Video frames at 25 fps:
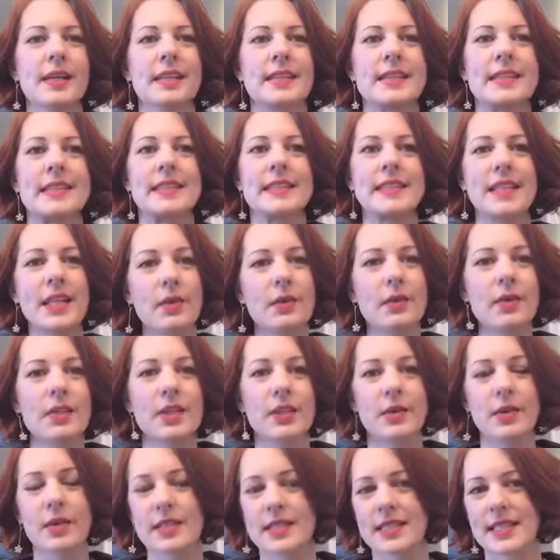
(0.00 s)
stick with
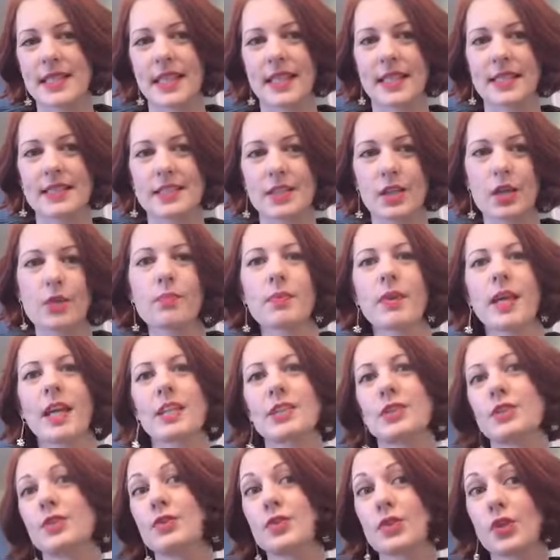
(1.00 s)
you as the consultant because you've